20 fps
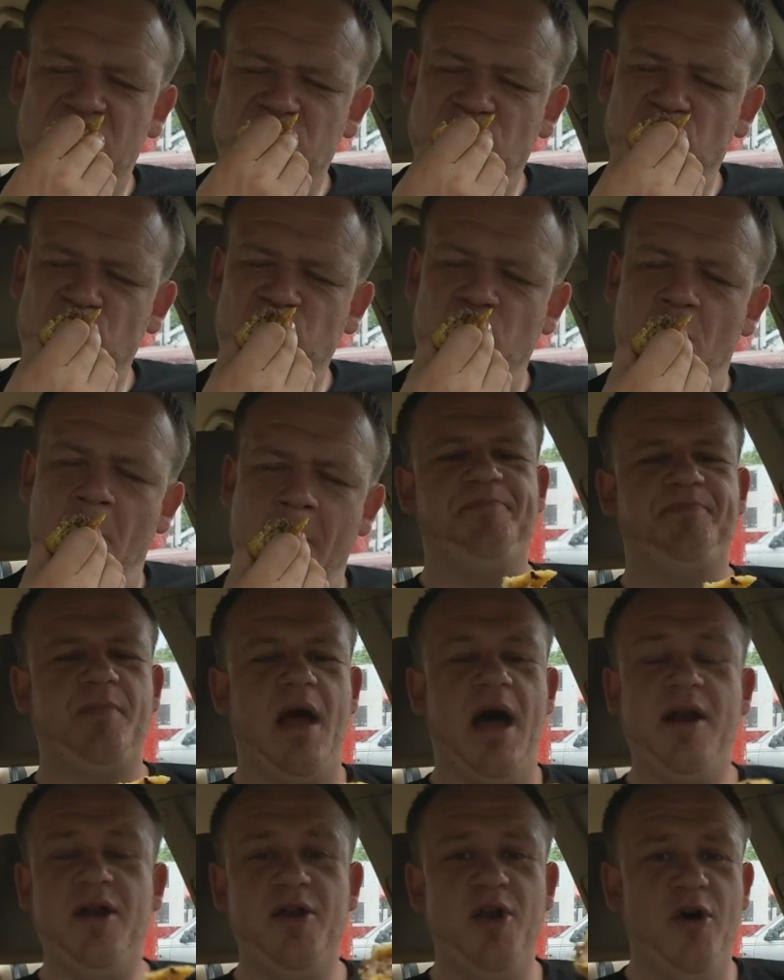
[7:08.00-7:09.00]
Mm.
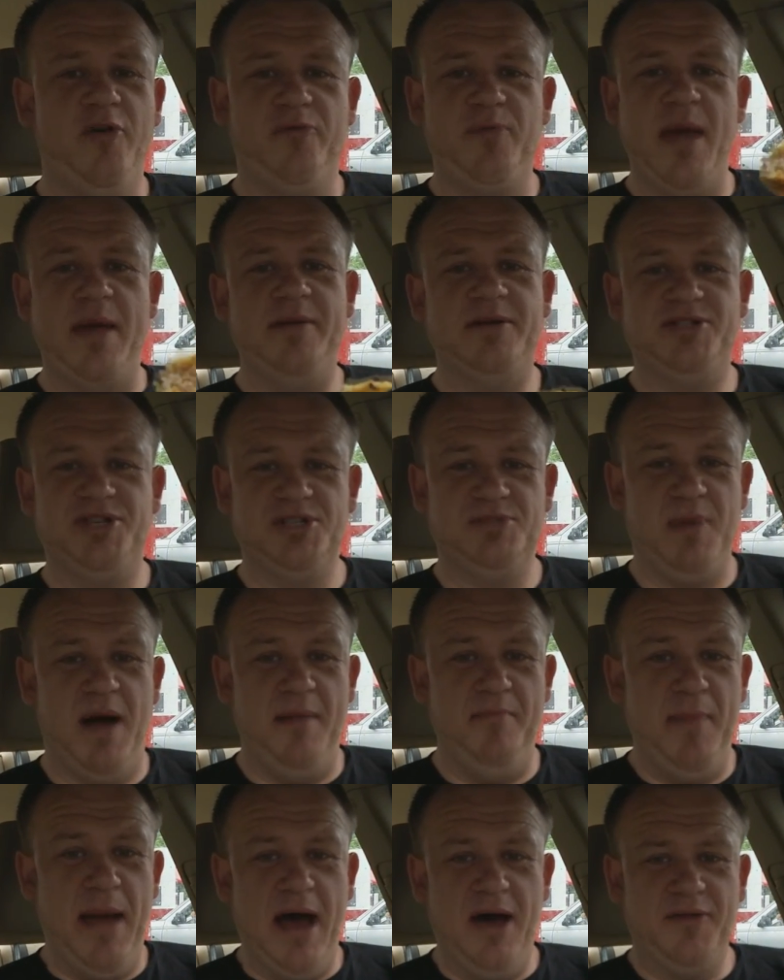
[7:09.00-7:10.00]
I don't know if maybe it's just
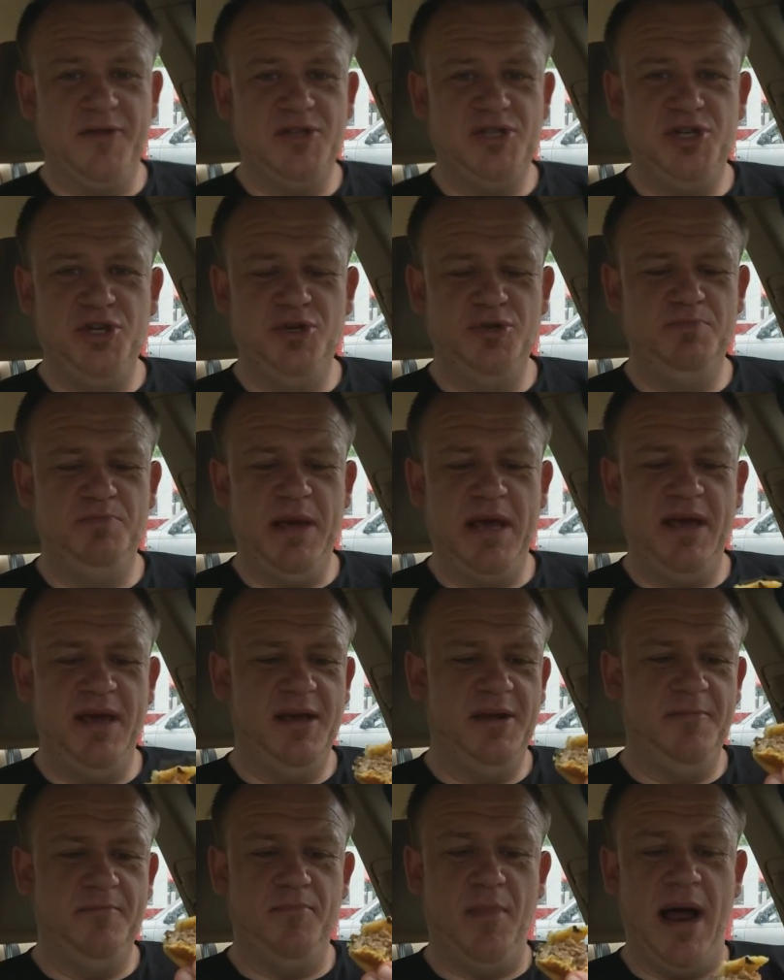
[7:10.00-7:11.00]
my mouth is too
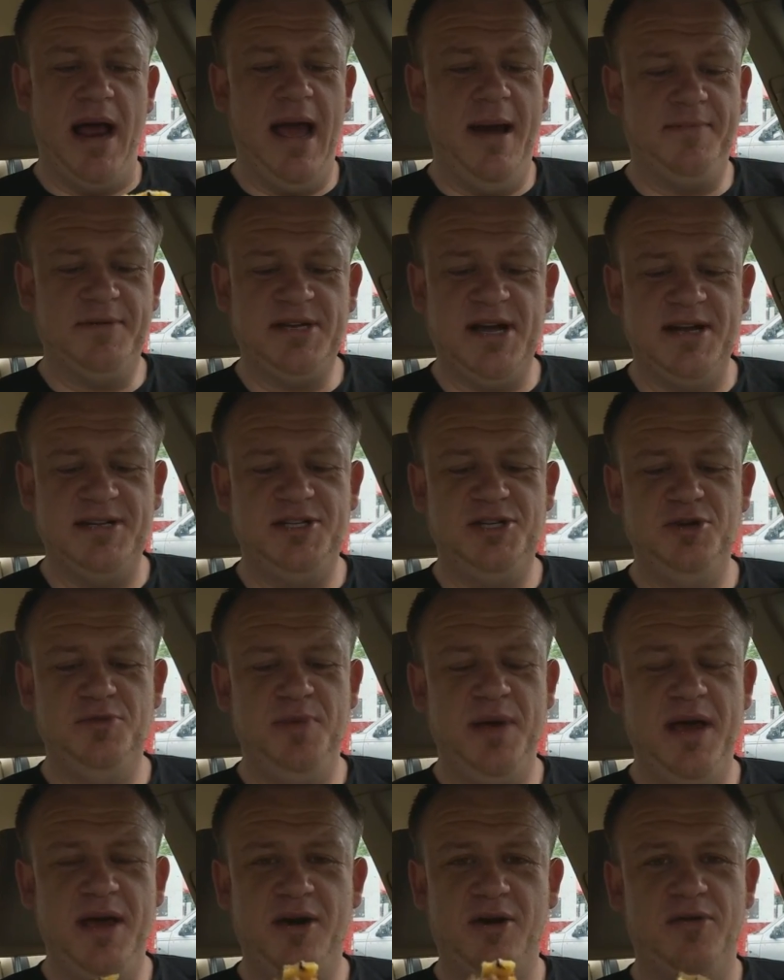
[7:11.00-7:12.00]
big, my appetite's too
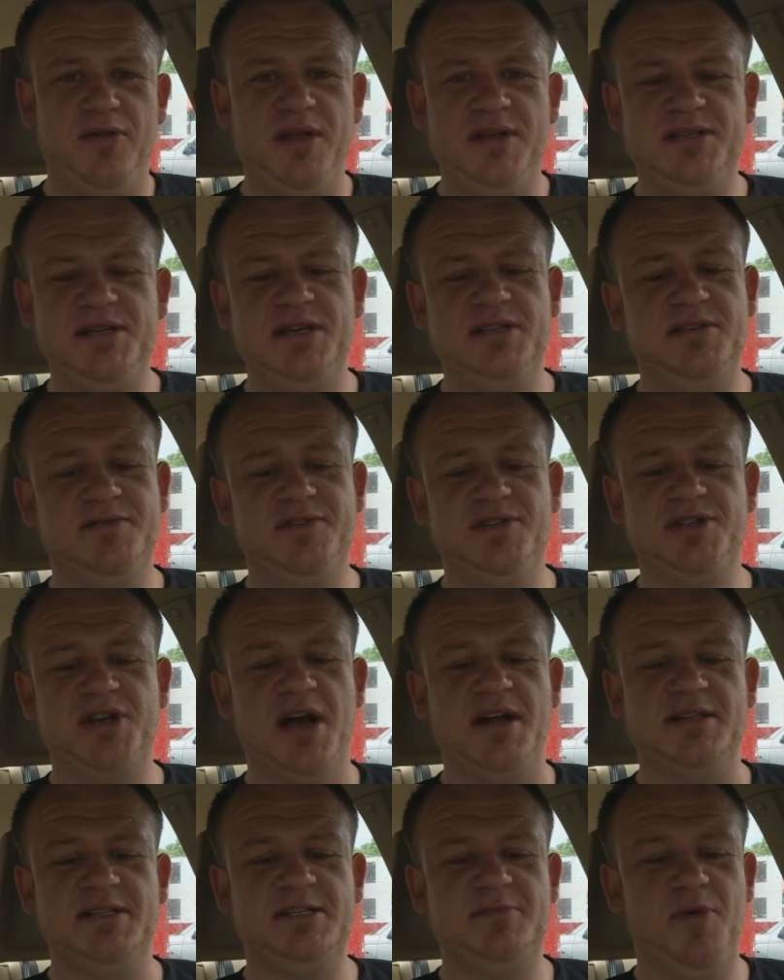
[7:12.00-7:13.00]
big, or these things have just
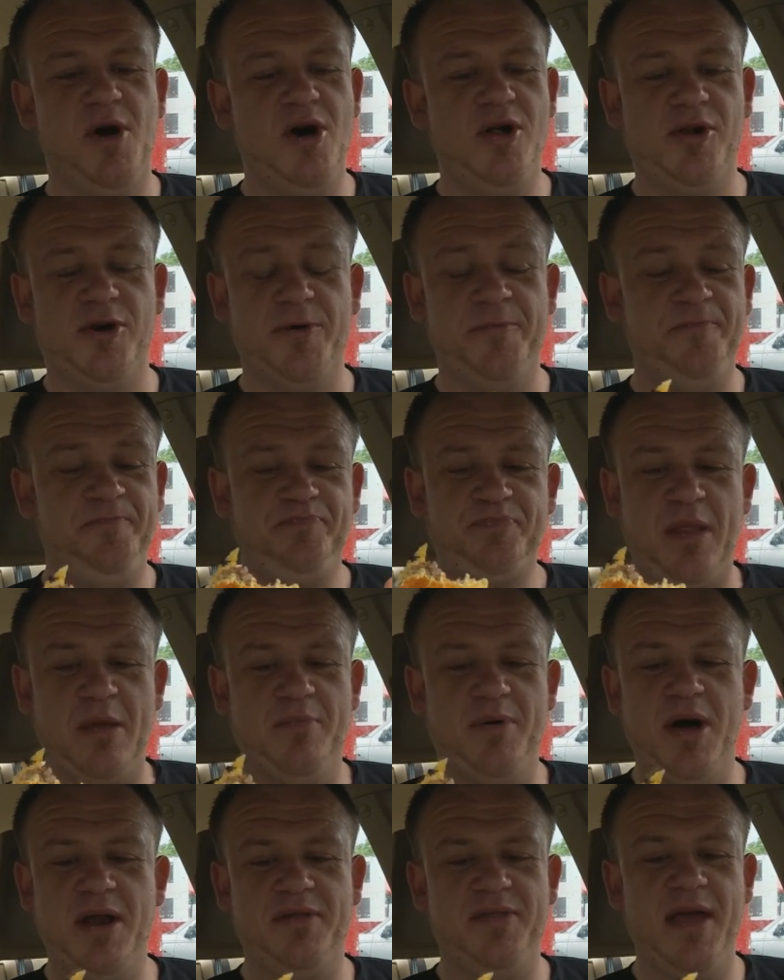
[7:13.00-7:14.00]
gotten smaller,
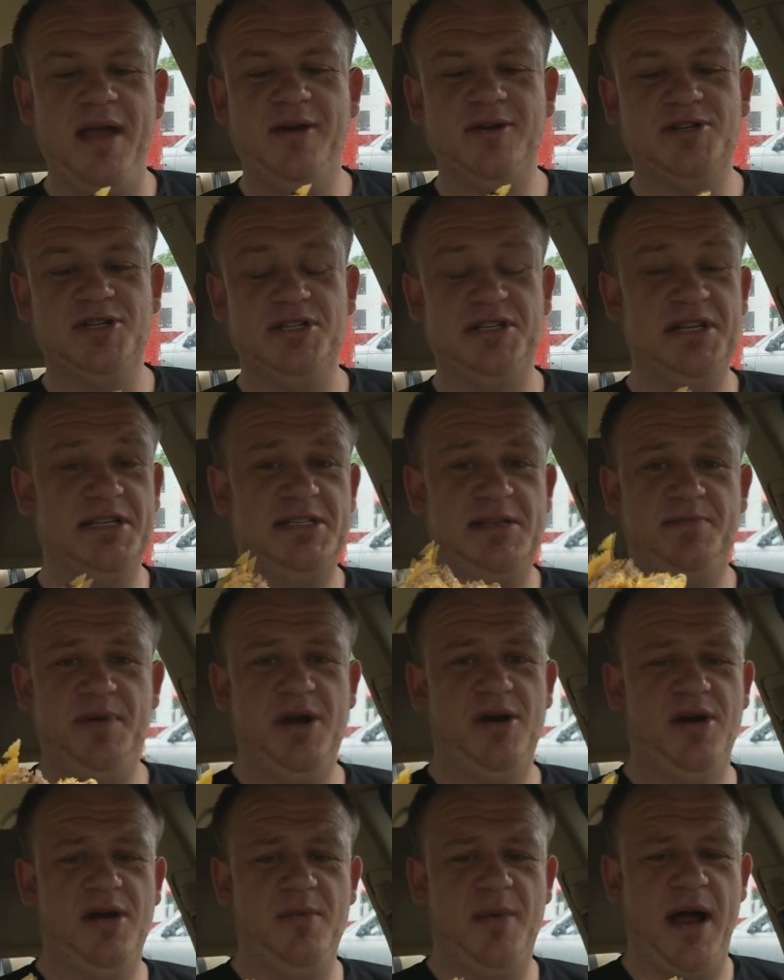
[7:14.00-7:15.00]
but they are just
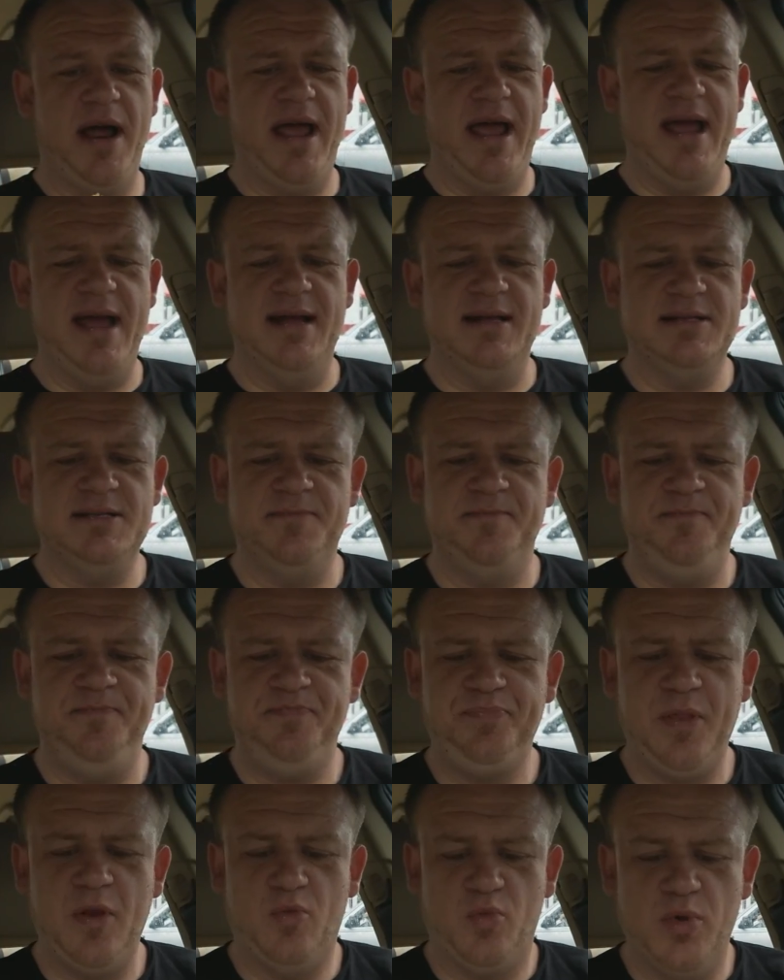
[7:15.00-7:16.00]
disappearing in my hands.
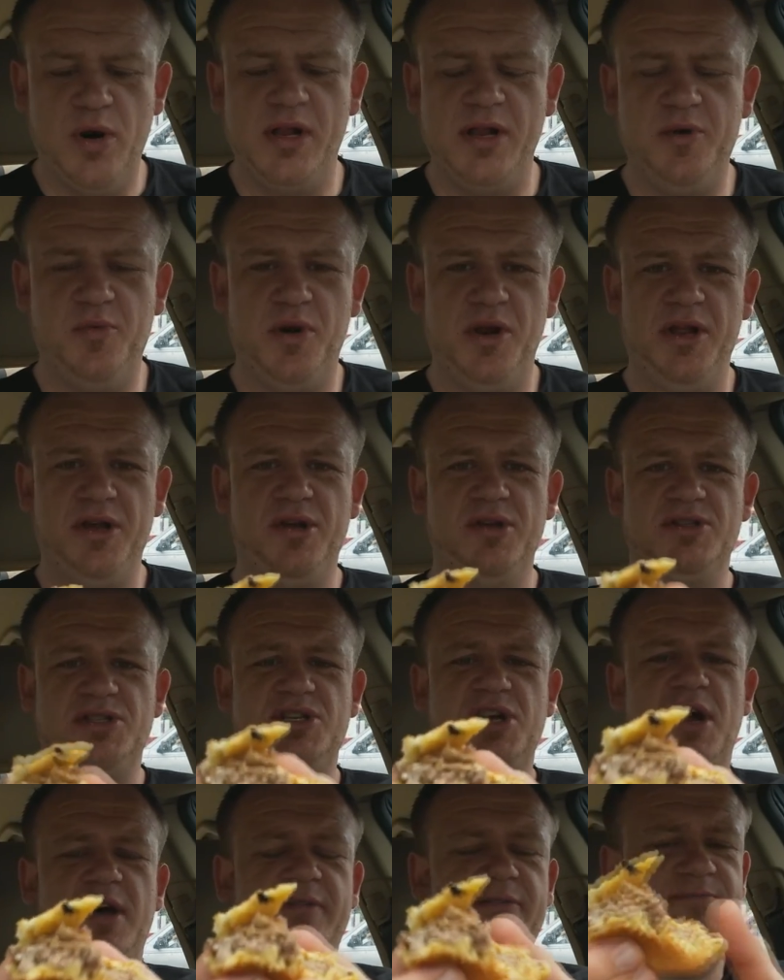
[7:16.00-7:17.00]
Really, really good
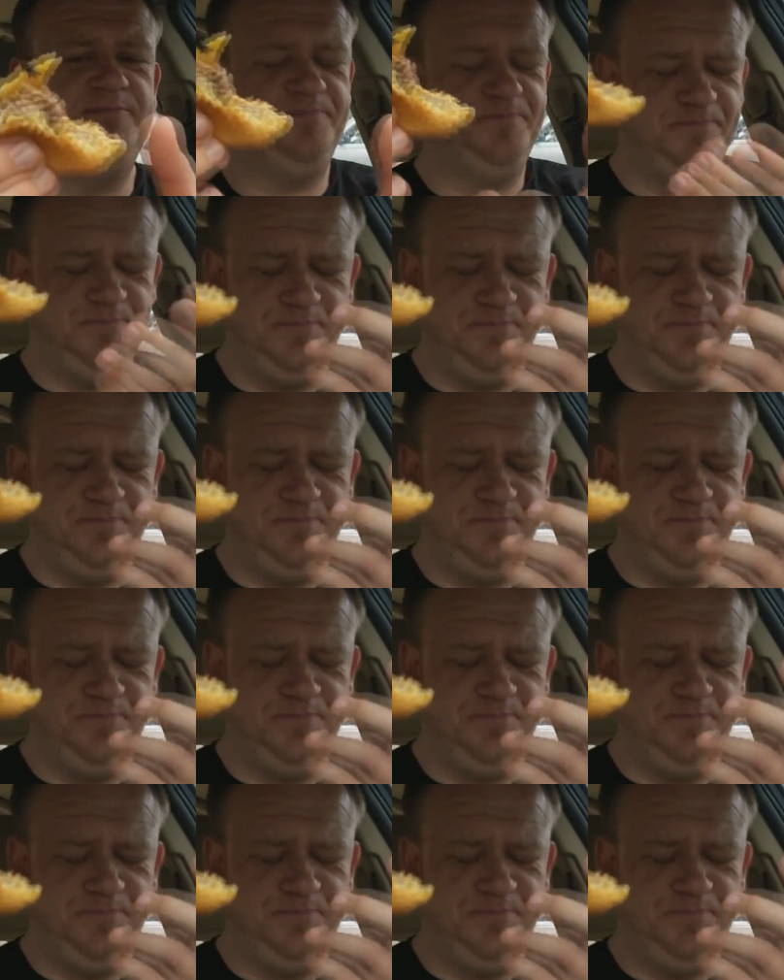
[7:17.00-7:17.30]
stuff.